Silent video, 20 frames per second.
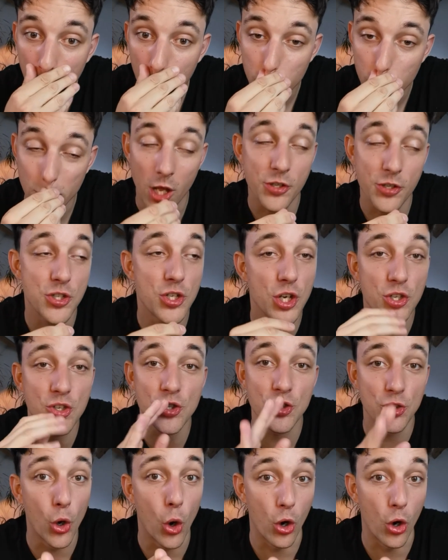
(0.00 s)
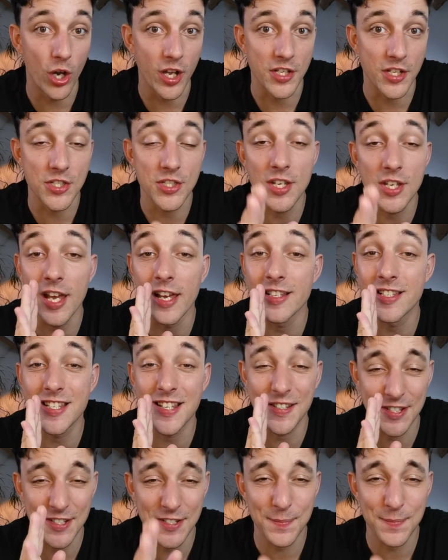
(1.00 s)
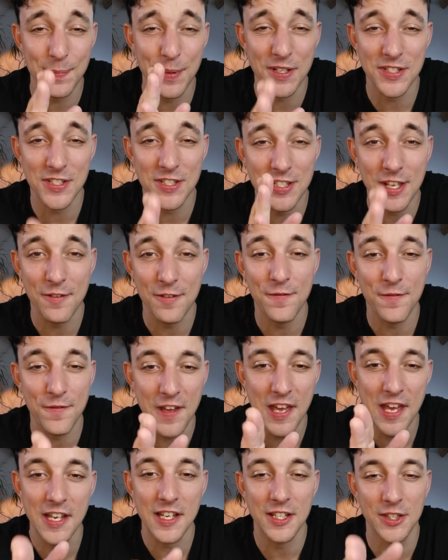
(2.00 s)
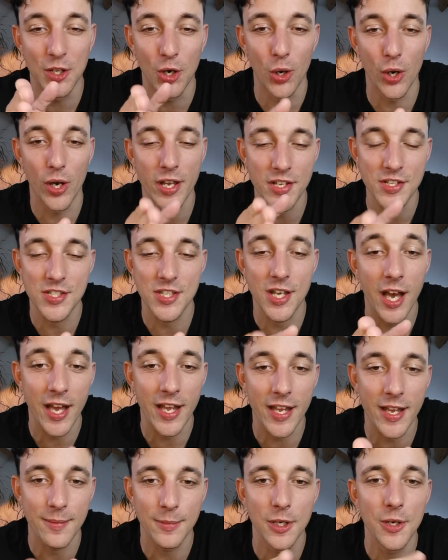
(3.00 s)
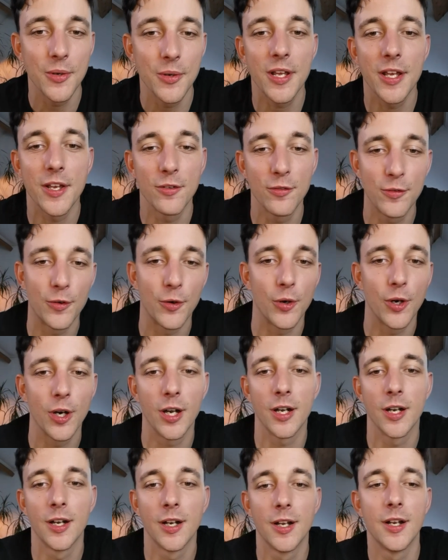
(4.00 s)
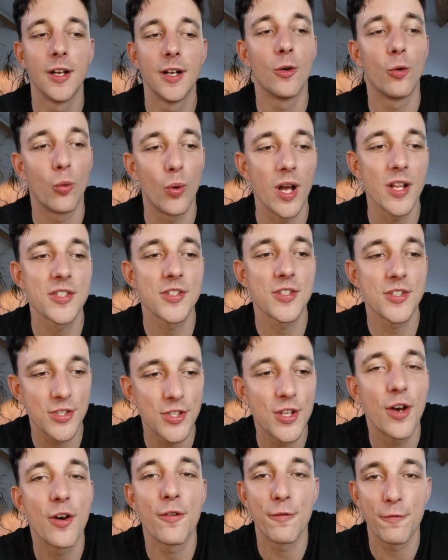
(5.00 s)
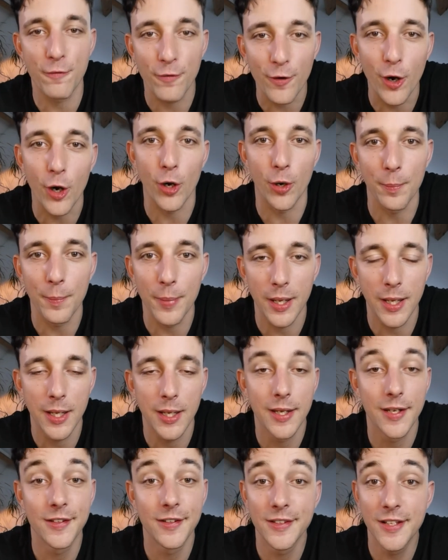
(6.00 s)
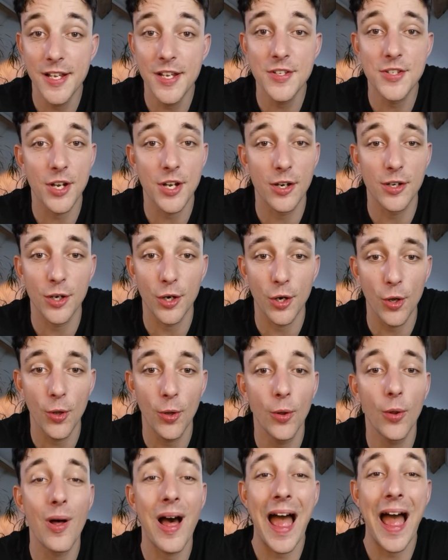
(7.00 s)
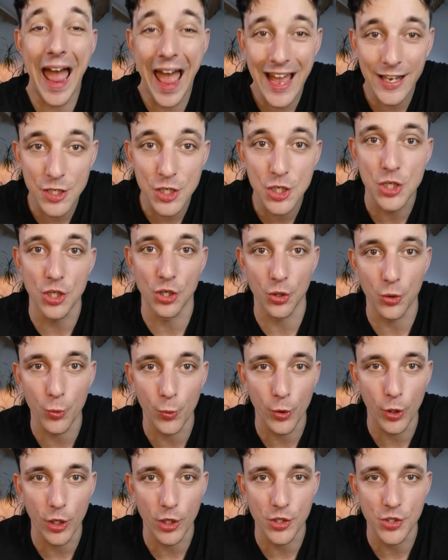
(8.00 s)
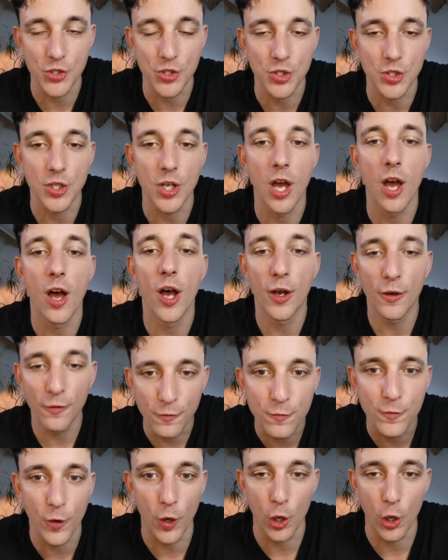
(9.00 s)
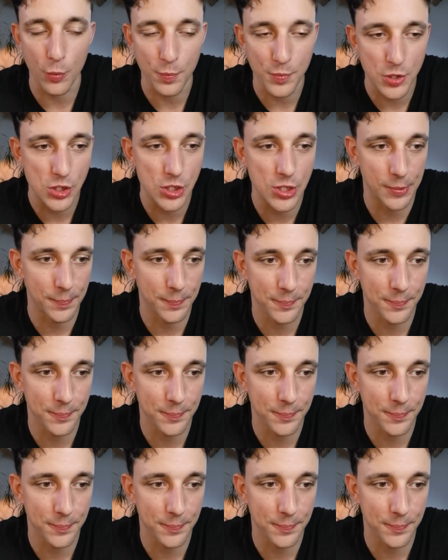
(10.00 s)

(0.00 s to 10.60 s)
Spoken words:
Not just noise, it's a specific noise I am looking for. What's the verb? These are all action words, verbs.